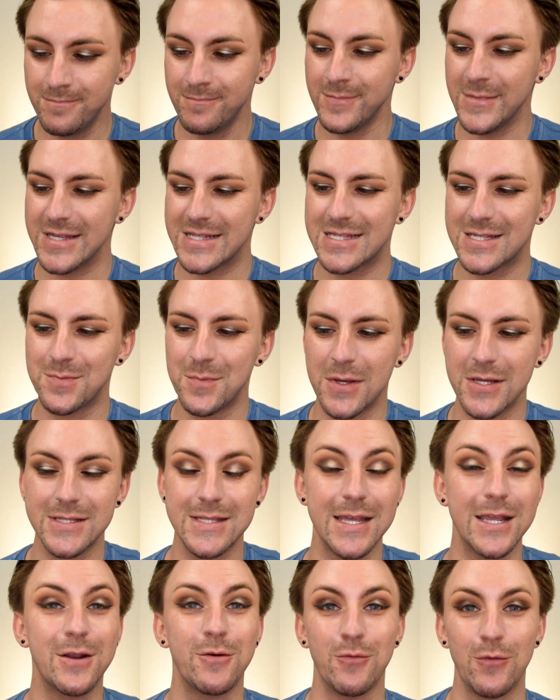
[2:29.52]
It smells
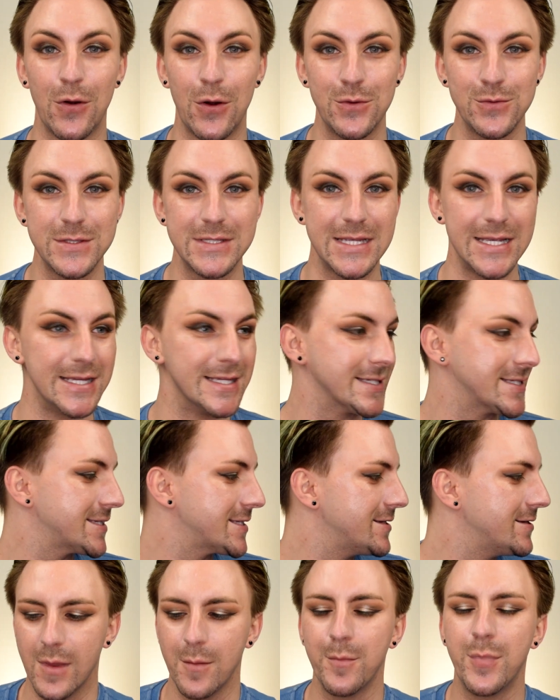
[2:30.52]
like
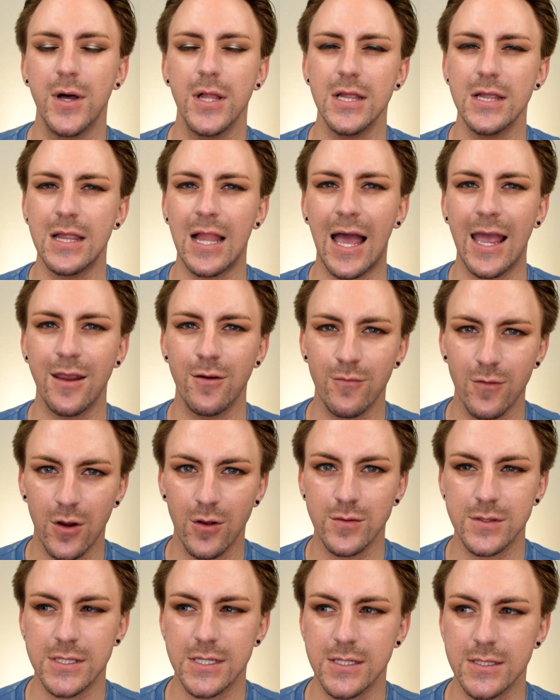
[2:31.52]
roses, but light
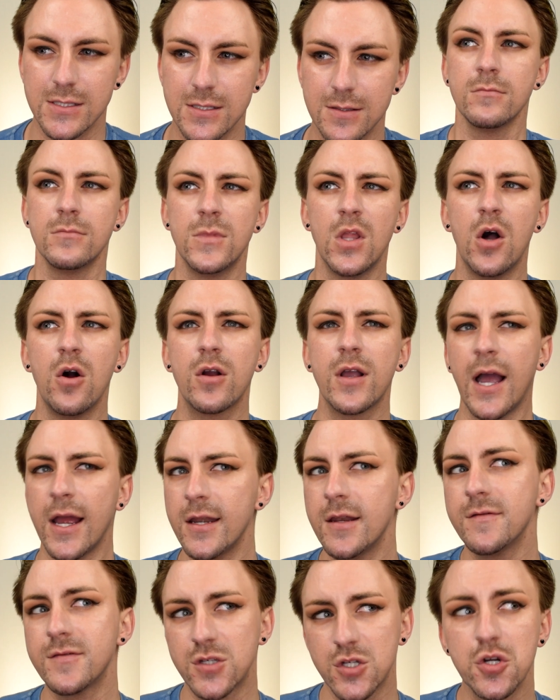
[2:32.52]
roses. No,
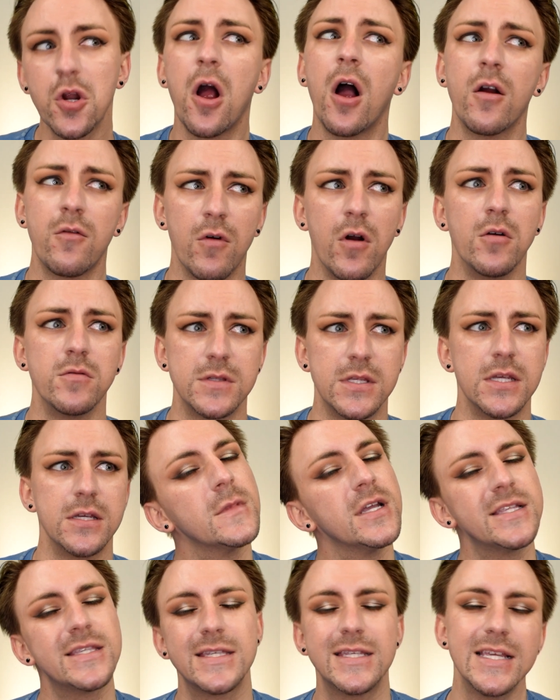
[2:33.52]
kind of strong roses.
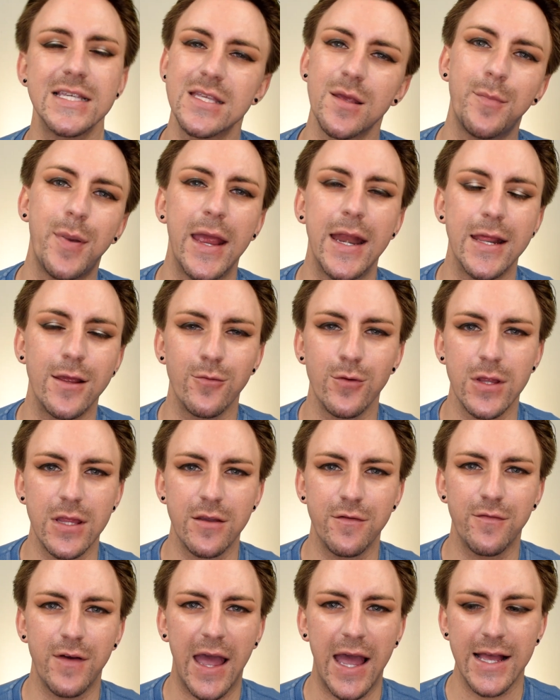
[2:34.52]
It's dissipating
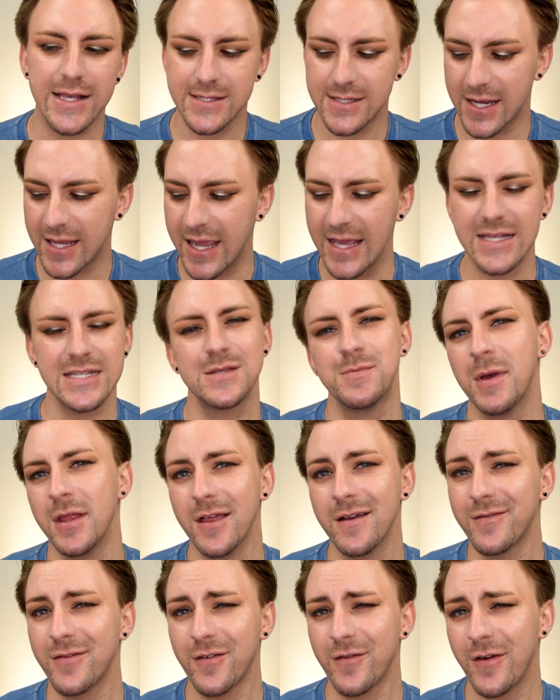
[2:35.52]
really fast. I can't
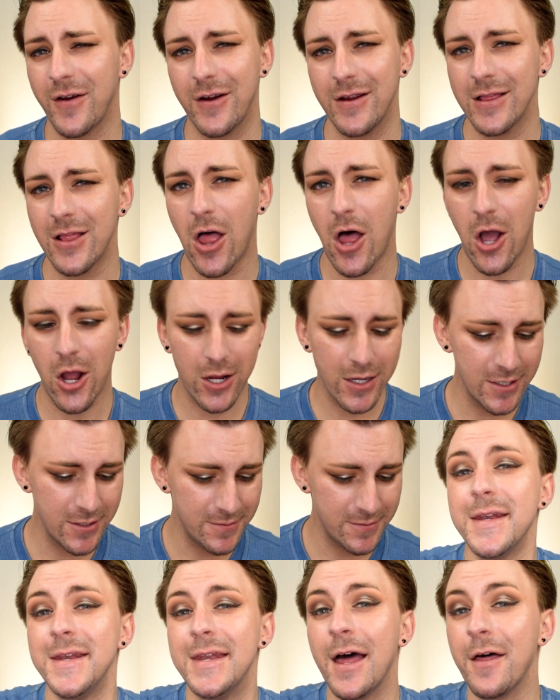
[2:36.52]
smell it for very long.
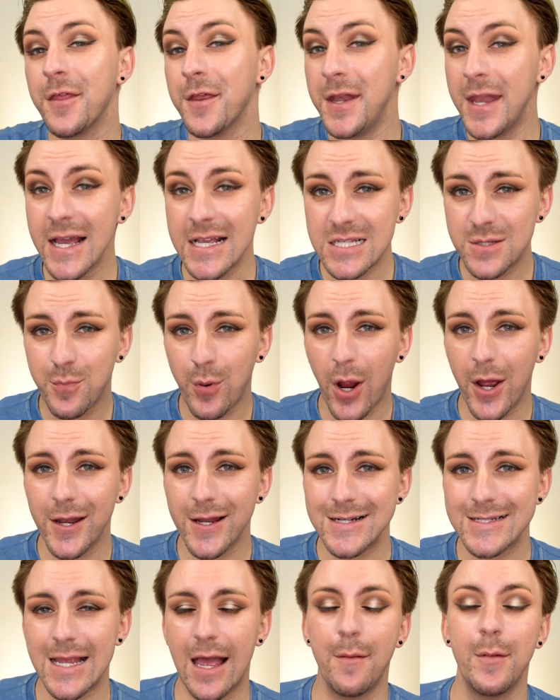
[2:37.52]
Now the next
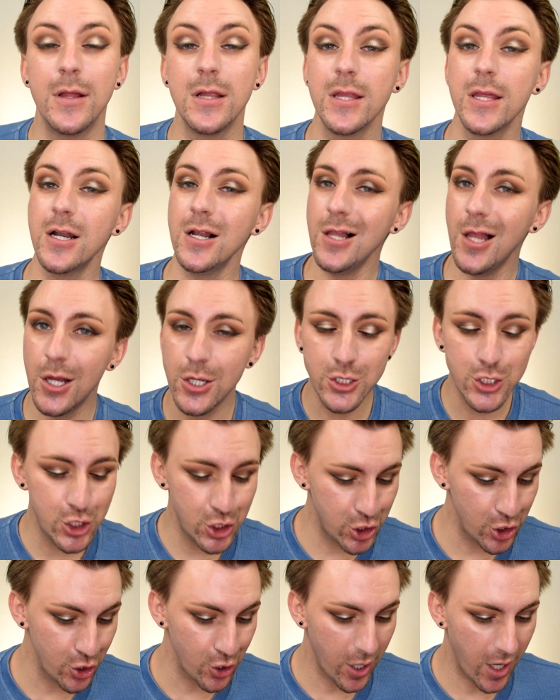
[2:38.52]
product I'm a little
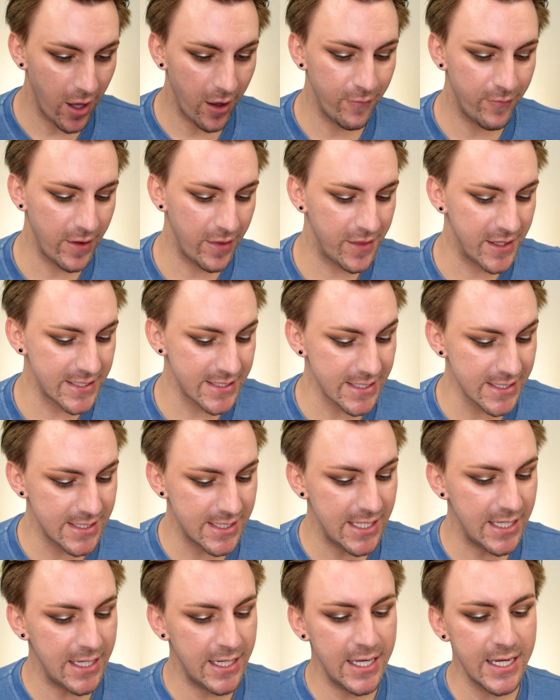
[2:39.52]
unsure of, this is
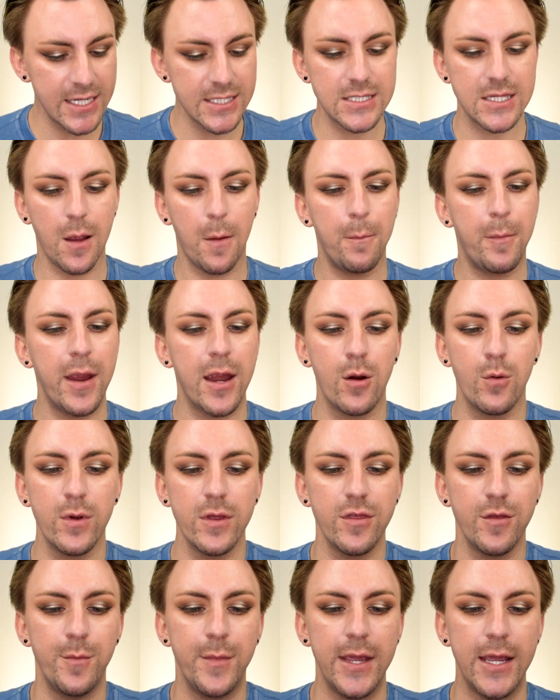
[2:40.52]
the NYX Bare
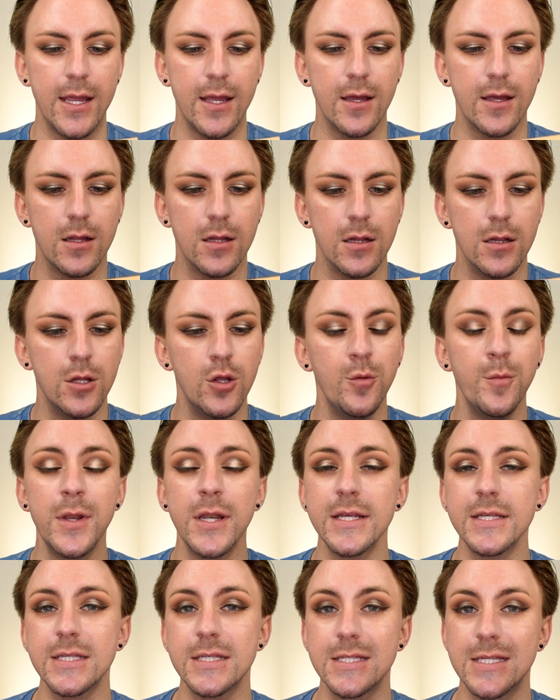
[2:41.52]
With Me
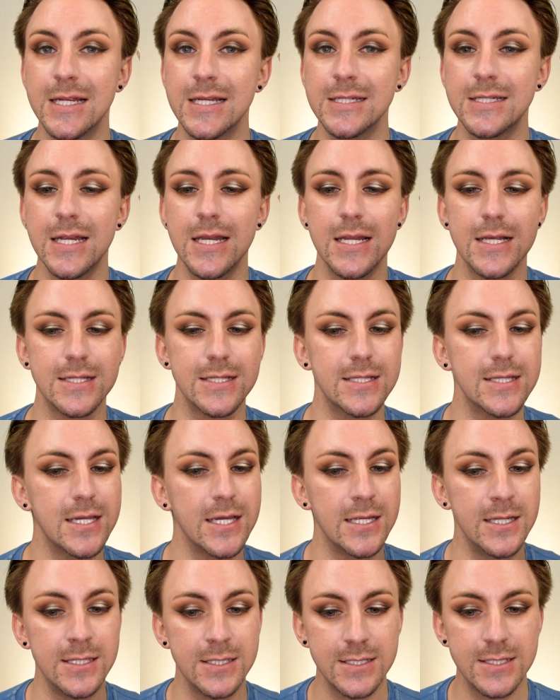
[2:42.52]
Luminous Tinted
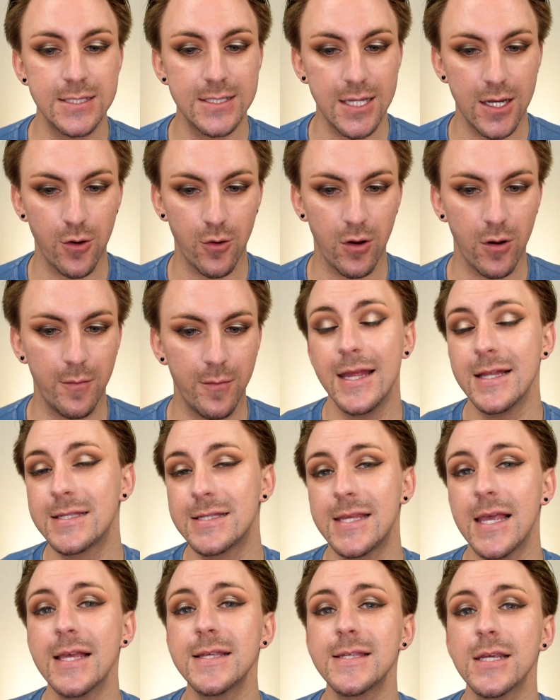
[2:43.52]
Skin Serum. It
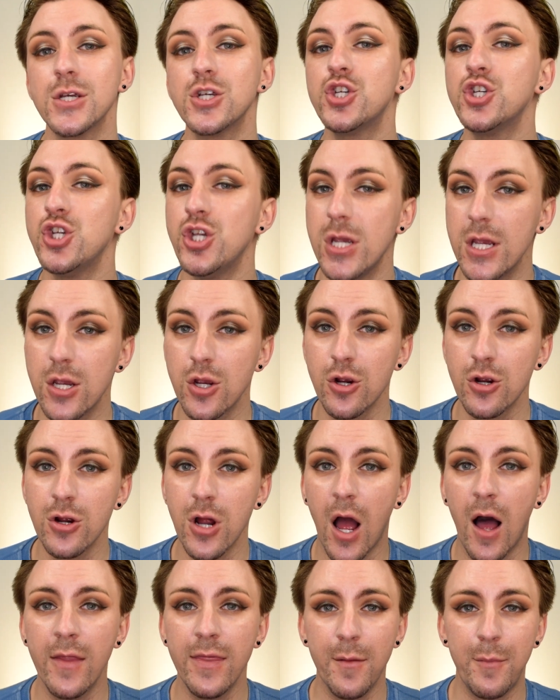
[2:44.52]
says
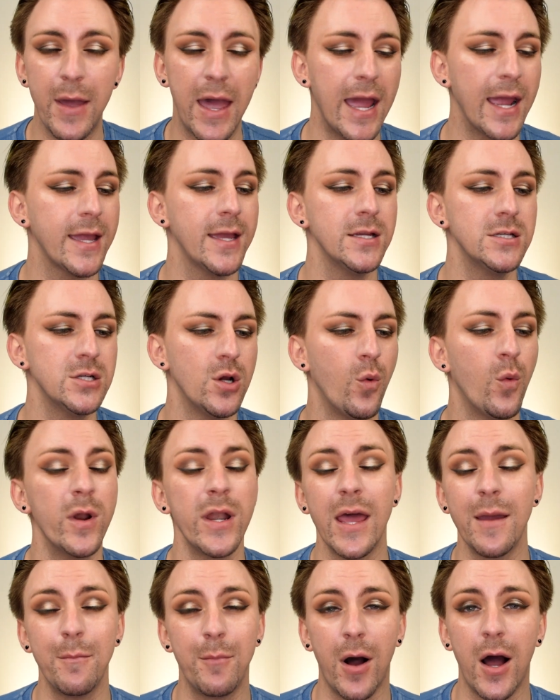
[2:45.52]
sheer on the package.
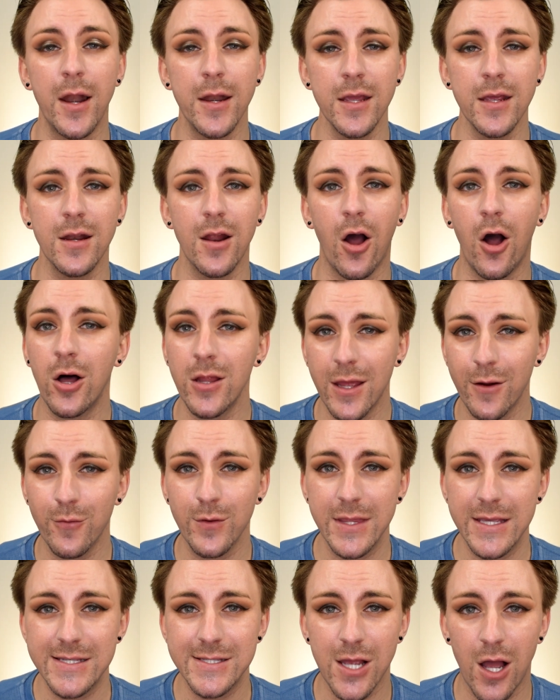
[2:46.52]
When I bought it, all I
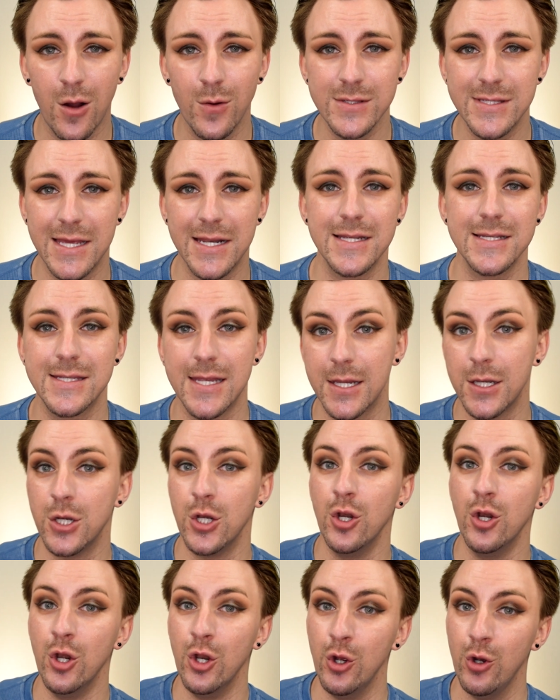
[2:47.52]
really saw was that it said
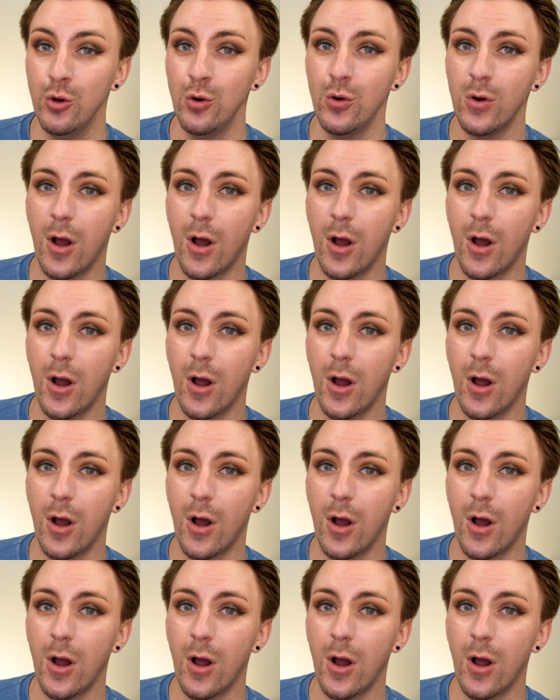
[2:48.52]
new